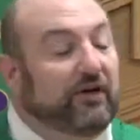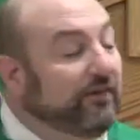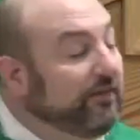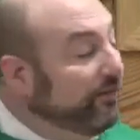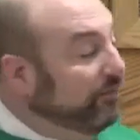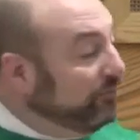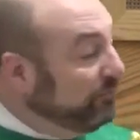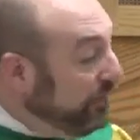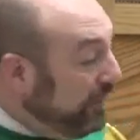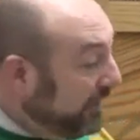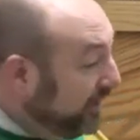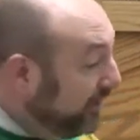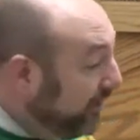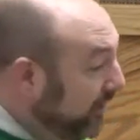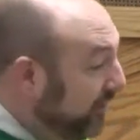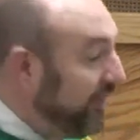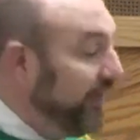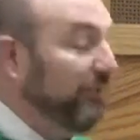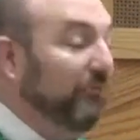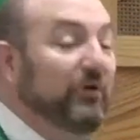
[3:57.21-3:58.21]
the
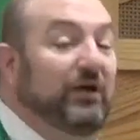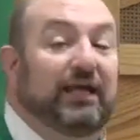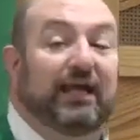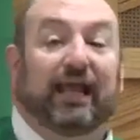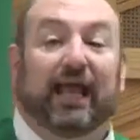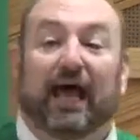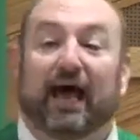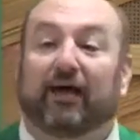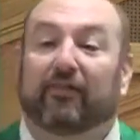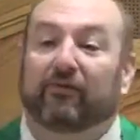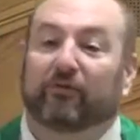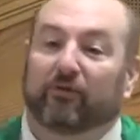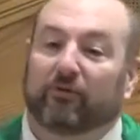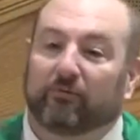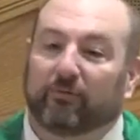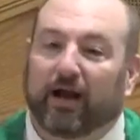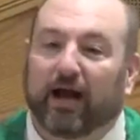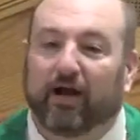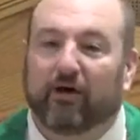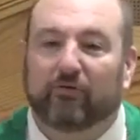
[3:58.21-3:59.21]
meal that we gather
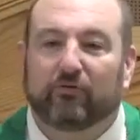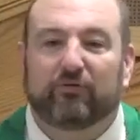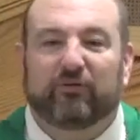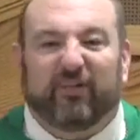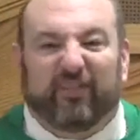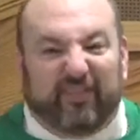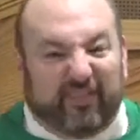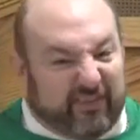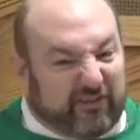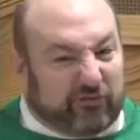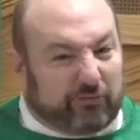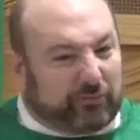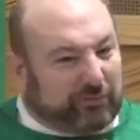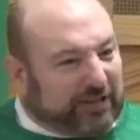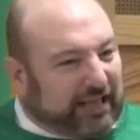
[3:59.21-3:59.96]
around, this